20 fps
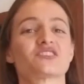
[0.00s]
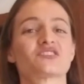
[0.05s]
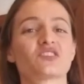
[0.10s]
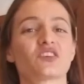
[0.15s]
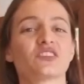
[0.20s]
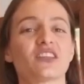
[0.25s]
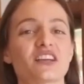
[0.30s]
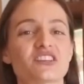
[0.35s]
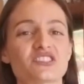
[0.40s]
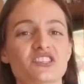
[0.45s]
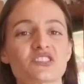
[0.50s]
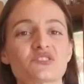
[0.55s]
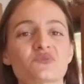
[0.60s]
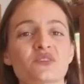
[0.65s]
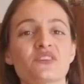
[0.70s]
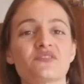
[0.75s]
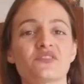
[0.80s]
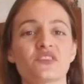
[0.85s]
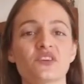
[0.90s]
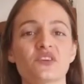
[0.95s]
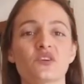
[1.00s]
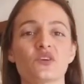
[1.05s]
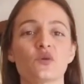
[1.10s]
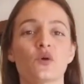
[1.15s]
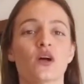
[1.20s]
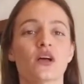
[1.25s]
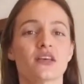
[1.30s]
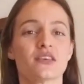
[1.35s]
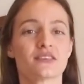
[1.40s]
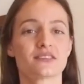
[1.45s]
so let's just review
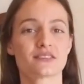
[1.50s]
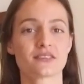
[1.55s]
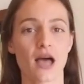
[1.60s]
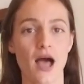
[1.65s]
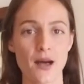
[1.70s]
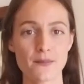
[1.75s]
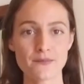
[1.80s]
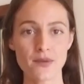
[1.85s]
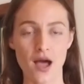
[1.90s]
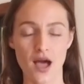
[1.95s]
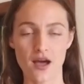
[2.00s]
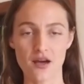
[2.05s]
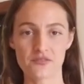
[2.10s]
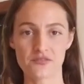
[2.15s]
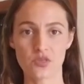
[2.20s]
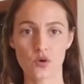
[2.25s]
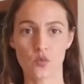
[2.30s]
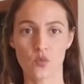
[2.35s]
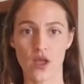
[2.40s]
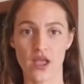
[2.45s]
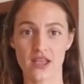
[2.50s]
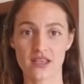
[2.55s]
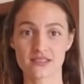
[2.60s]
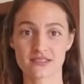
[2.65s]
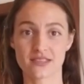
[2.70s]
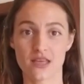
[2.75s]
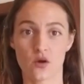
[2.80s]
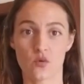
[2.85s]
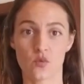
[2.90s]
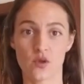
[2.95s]
some of the
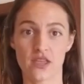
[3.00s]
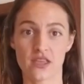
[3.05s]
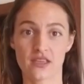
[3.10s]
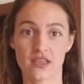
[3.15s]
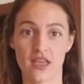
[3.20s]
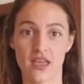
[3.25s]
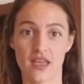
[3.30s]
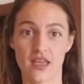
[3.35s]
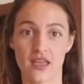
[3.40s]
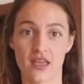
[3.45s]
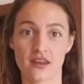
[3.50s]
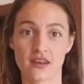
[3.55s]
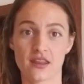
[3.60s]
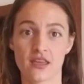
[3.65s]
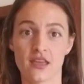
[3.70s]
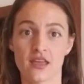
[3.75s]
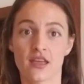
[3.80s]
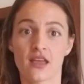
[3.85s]
ways that we can